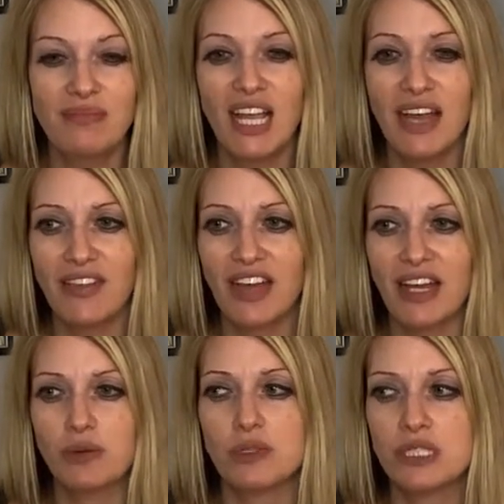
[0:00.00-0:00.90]
And
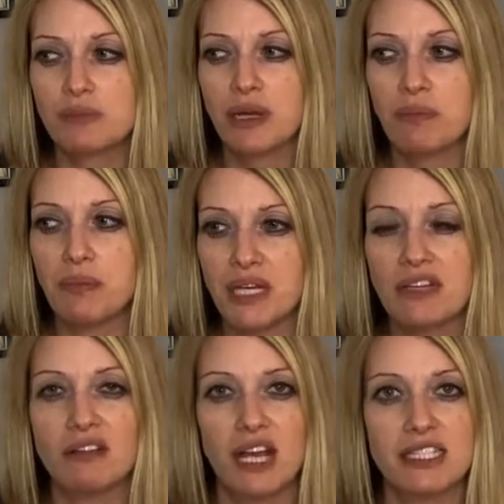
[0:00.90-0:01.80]
that was my big
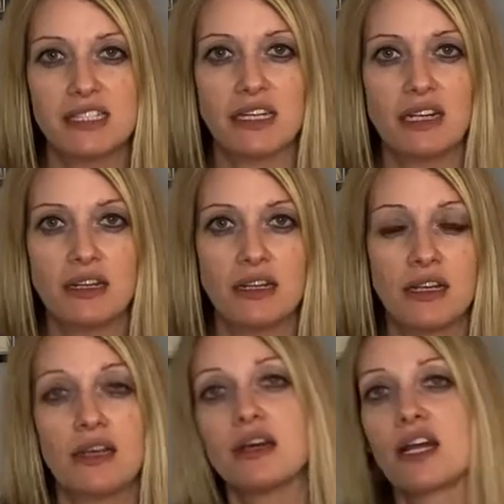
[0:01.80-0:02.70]
lesson
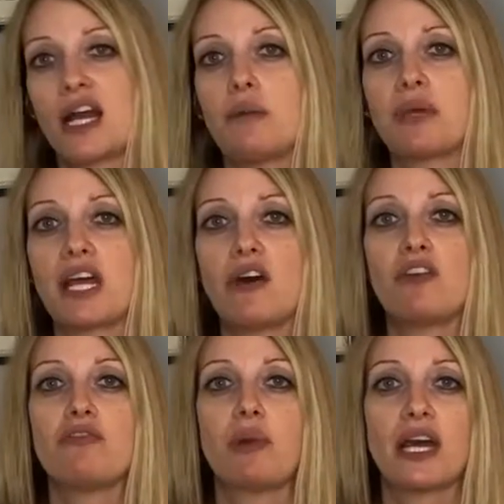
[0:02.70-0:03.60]
coming out
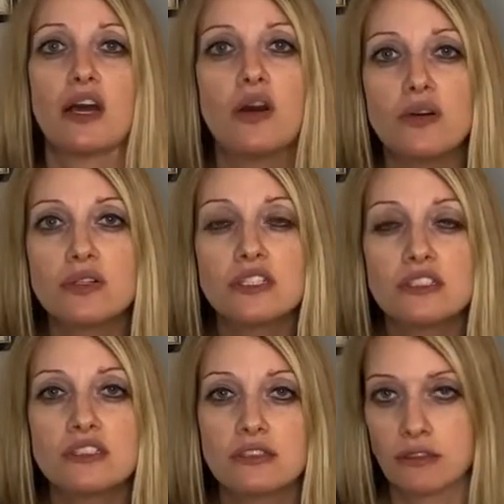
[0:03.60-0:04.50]
of my own
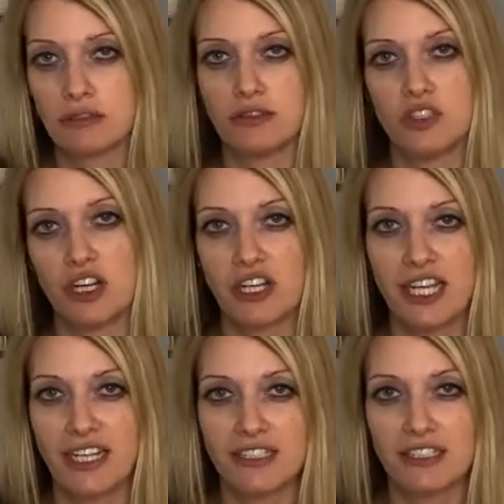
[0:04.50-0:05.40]
dark
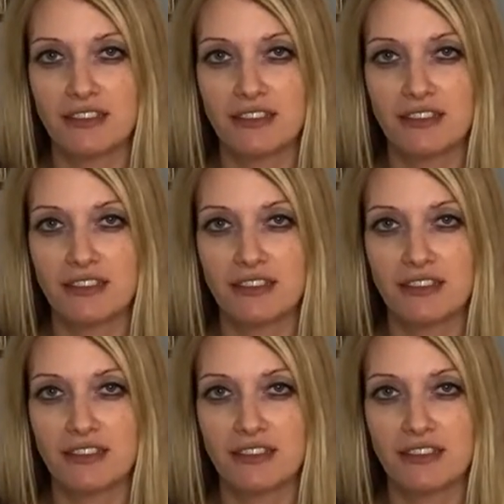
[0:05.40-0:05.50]
night.